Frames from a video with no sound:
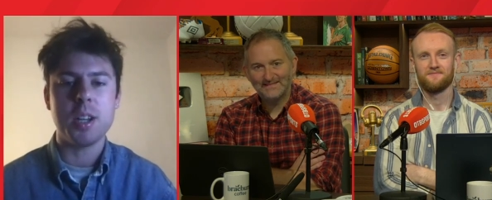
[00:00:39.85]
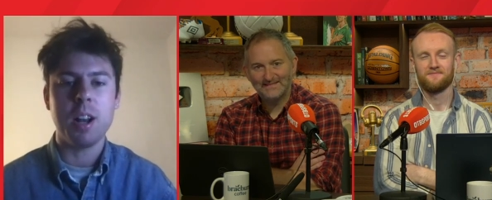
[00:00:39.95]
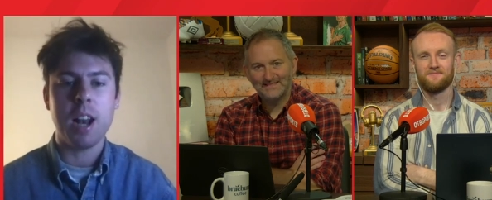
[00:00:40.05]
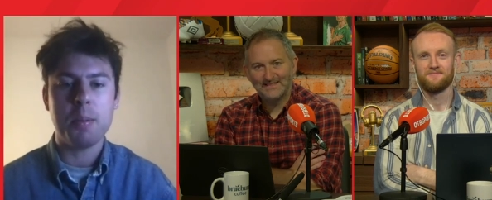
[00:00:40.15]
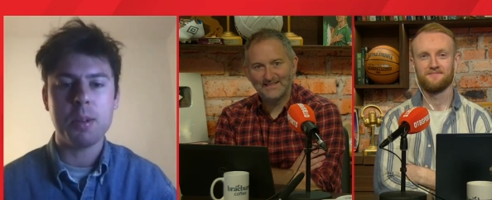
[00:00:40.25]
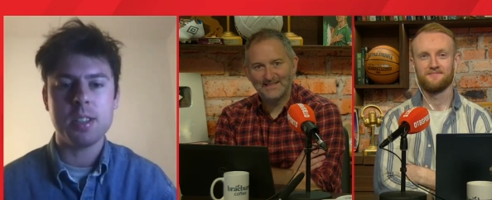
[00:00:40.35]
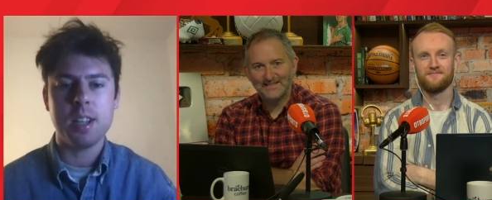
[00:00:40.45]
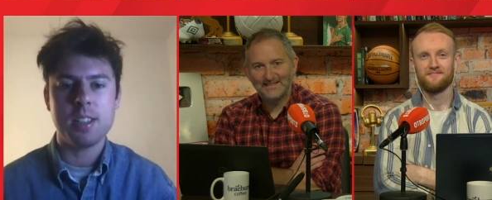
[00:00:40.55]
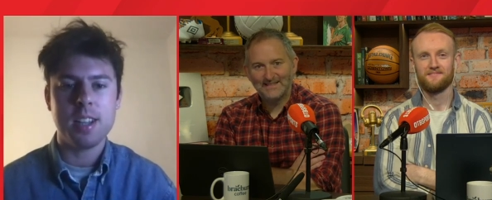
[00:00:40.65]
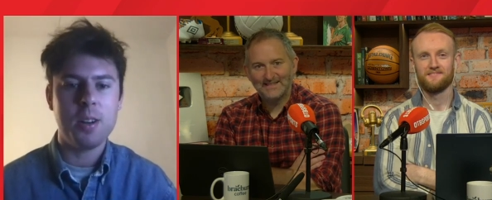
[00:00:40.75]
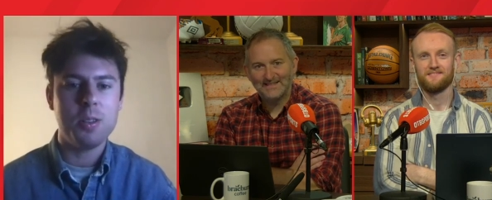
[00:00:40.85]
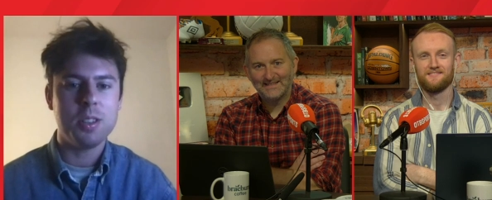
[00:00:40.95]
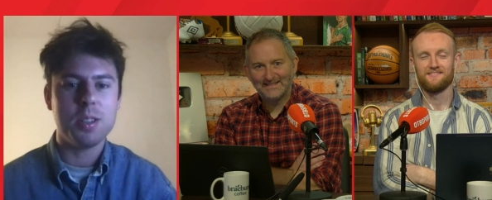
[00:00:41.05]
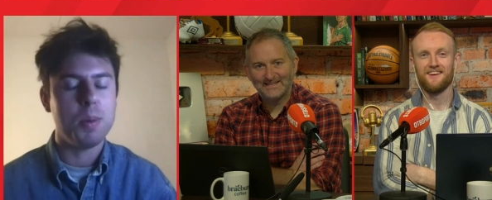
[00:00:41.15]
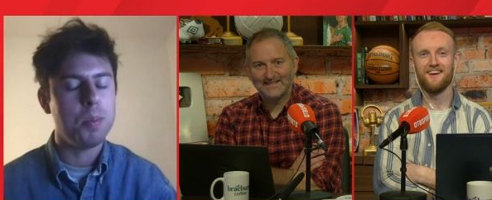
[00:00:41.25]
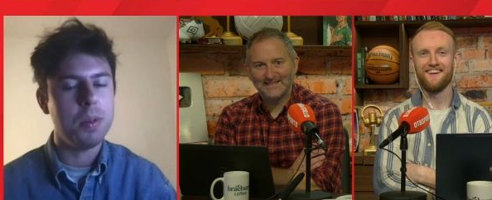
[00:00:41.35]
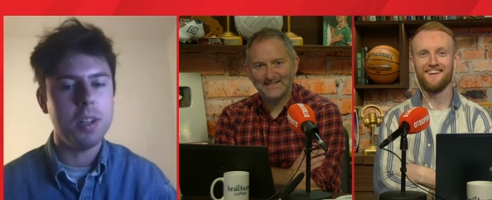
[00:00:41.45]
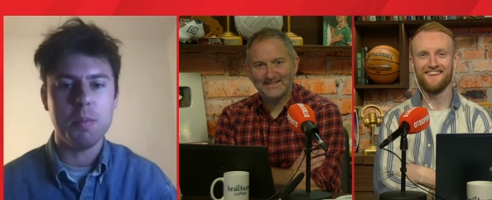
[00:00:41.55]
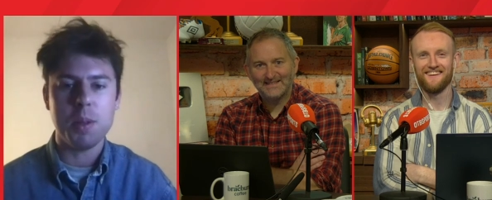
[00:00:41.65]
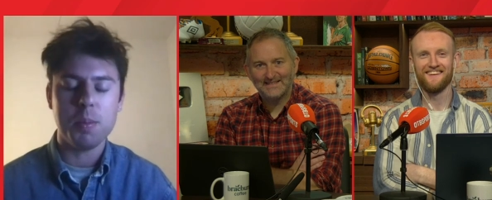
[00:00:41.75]
Speaker 1: glamorous that sounds, but
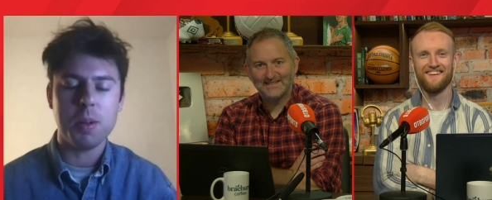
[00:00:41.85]
believe me,